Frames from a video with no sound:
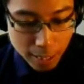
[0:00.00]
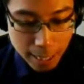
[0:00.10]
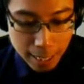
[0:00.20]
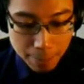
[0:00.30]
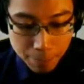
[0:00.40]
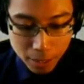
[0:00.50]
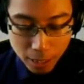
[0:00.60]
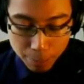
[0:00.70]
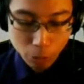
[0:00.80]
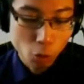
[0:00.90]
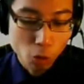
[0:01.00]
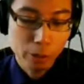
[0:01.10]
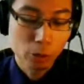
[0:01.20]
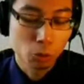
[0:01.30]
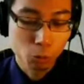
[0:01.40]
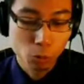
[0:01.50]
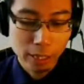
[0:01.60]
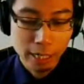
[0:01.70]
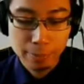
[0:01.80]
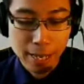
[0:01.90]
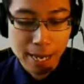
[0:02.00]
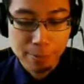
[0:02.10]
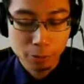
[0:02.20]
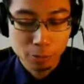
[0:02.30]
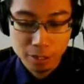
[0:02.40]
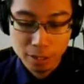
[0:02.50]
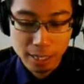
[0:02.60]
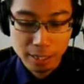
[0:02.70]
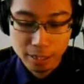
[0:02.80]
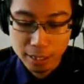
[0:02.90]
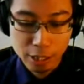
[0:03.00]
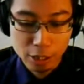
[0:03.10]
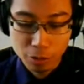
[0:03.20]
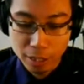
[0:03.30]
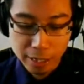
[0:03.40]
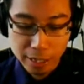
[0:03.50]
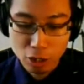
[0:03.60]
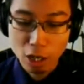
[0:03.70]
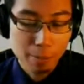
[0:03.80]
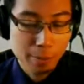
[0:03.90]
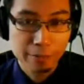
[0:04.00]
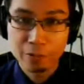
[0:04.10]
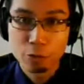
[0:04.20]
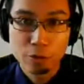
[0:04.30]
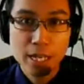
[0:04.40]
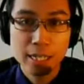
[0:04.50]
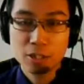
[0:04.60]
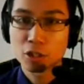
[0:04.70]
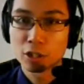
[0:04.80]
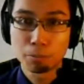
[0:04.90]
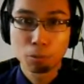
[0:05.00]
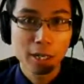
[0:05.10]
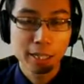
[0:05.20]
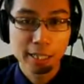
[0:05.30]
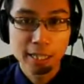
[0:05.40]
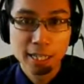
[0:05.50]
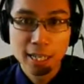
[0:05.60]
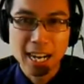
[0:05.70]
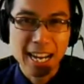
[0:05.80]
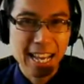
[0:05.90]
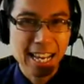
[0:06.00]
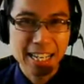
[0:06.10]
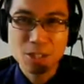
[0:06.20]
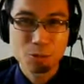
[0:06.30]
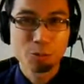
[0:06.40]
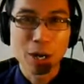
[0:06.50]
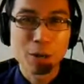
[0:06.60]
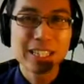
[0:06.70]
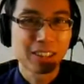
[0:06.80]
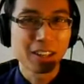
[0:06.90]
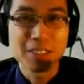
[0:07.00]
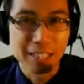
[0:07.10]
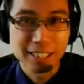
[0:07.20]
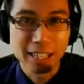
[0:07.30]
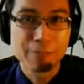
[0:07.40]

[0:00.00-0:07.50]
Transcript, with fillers: Um, but lo and behold, what ended up happening was that you know they, they taught me a few things, started blogging, uh, and I just I really loved it.